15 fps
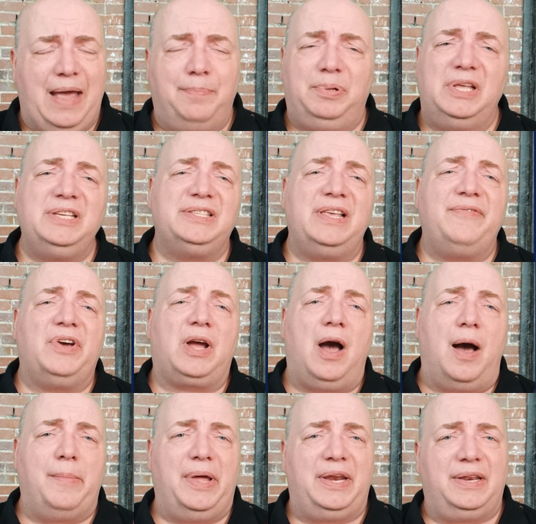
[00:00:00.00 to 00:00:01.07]
And please leave a
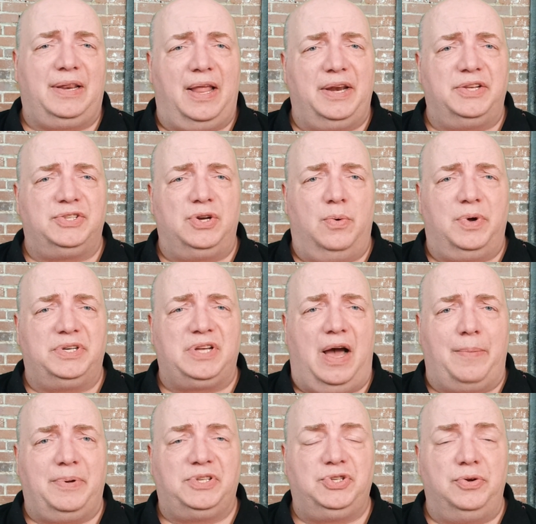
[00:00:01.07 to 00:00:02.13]
comment and let us know what
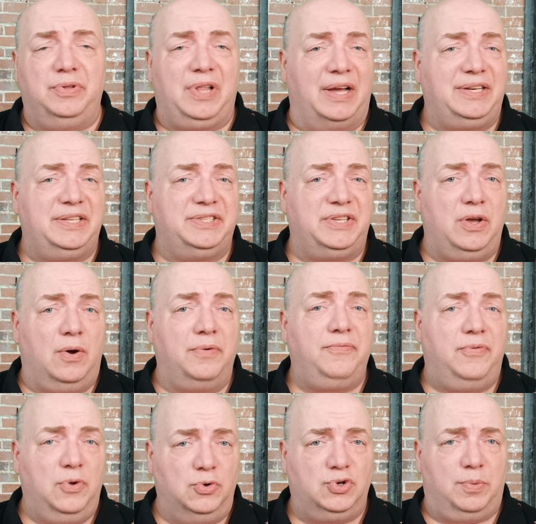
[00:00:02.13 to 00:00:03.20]
topics you'd like to see on
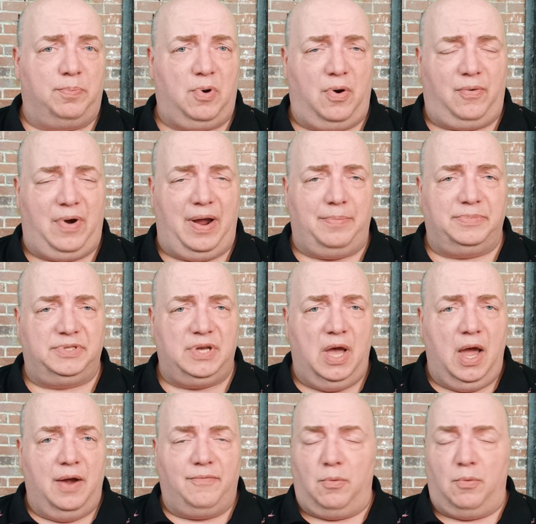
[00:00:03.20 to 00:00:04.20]
future programs.